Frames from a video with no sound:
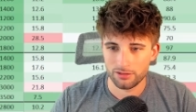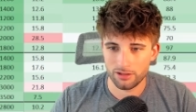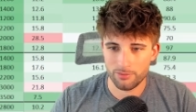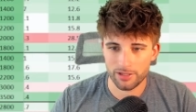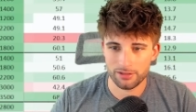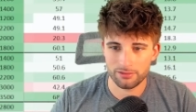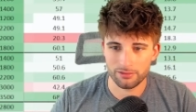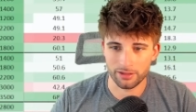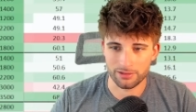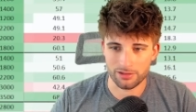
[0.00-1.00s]
a bit,
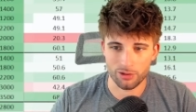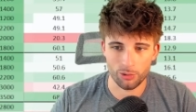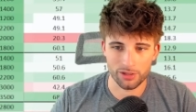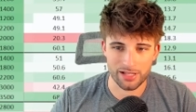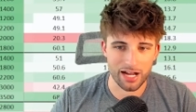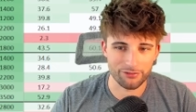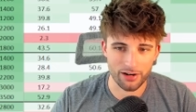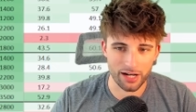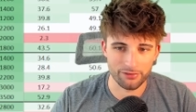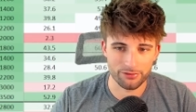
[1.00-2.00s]
like just hold a top
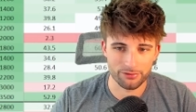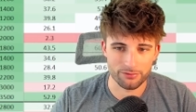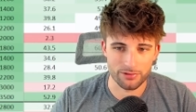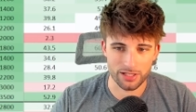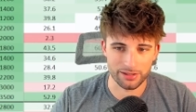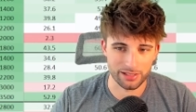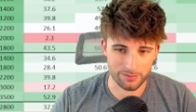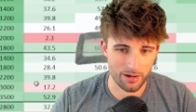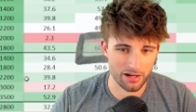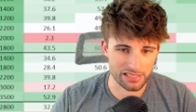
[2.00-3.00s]
five, which I think is
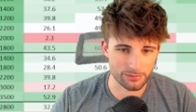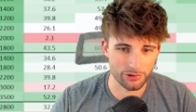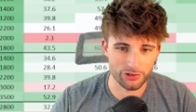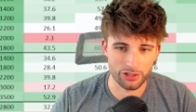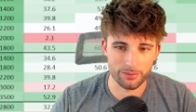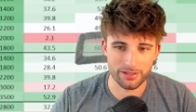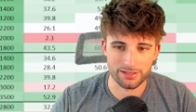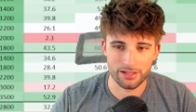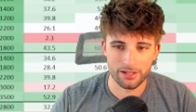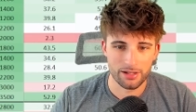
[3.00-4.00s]
possible in
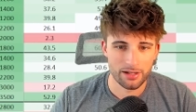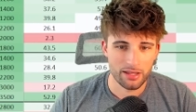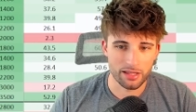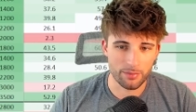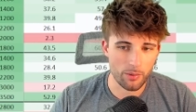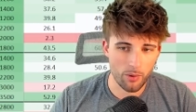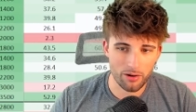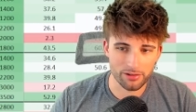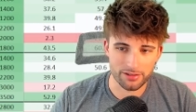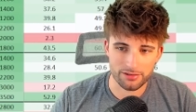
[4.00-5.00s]
tournaments. Then Bubba
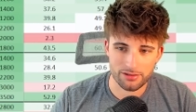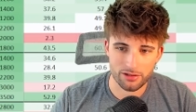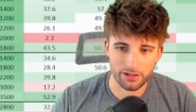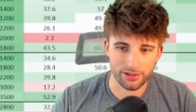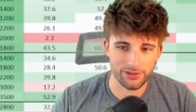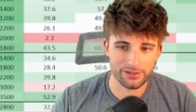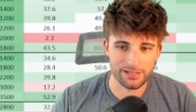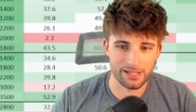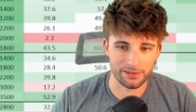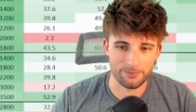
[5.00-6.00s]
Wallace starting in
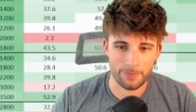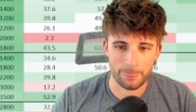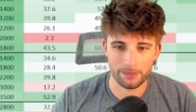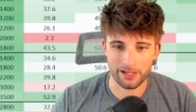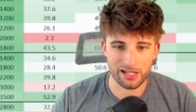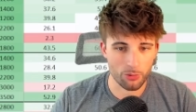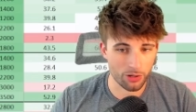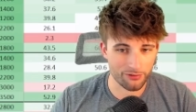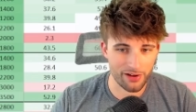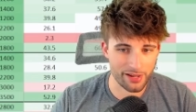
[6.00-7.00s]
13th.
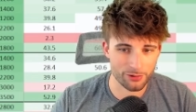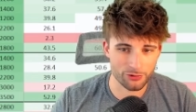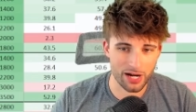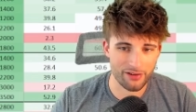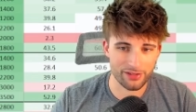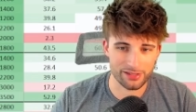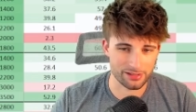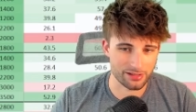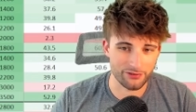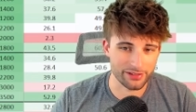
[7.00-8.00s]
Lycamore and FanDuel, DraftKings is
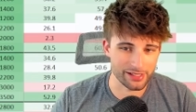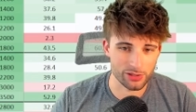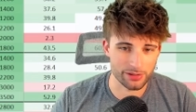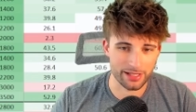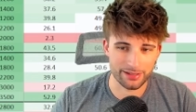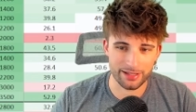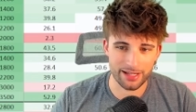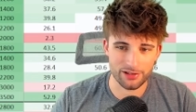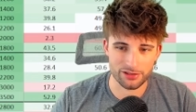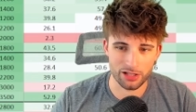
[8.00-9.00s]
tough to get to at
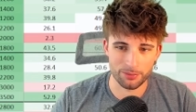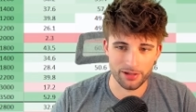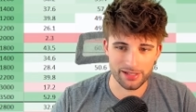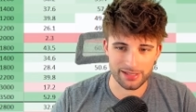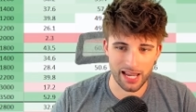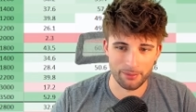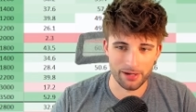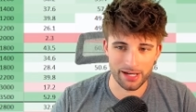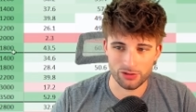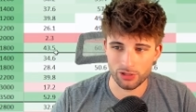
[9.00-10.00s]
$9,000 price tag, but
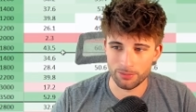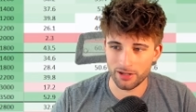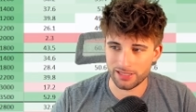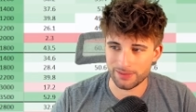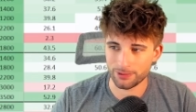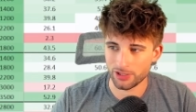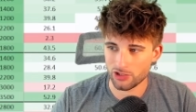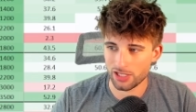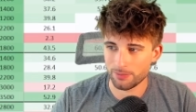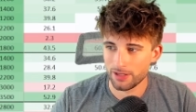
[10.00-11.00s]
8,200 bucks, he's pretty
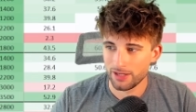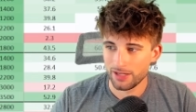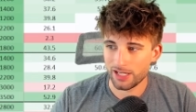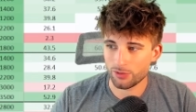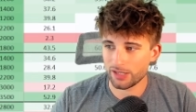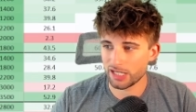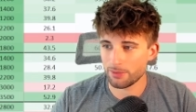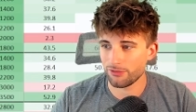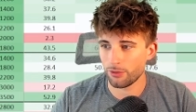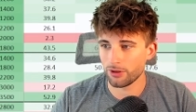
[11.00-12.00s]
cheap. He's won here
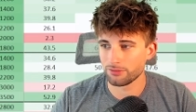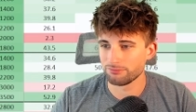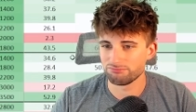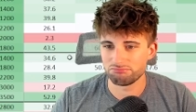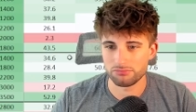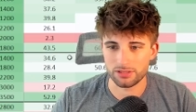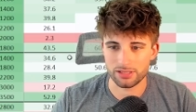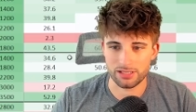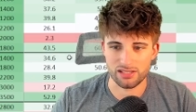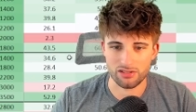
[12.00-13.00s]
before.
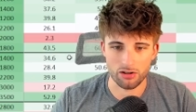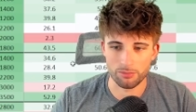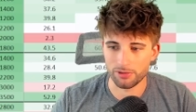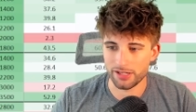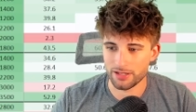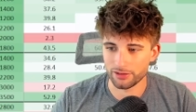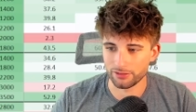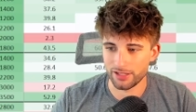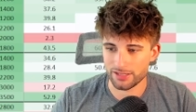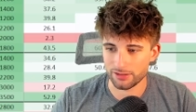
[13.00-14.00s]
He's a solid play
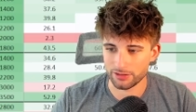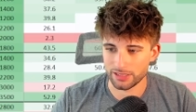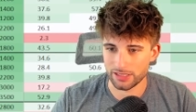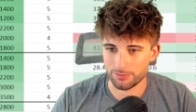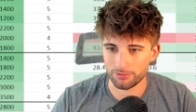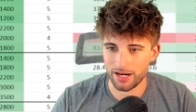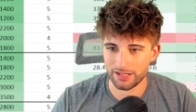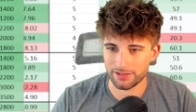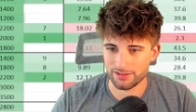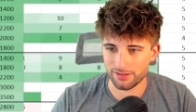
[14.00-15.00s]
nonetheless. Looking at his
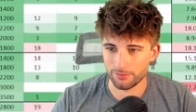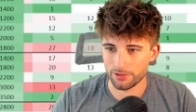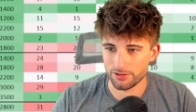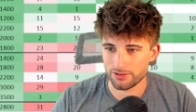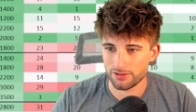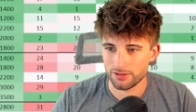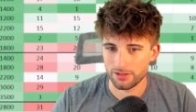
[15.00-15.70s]
practice numbers,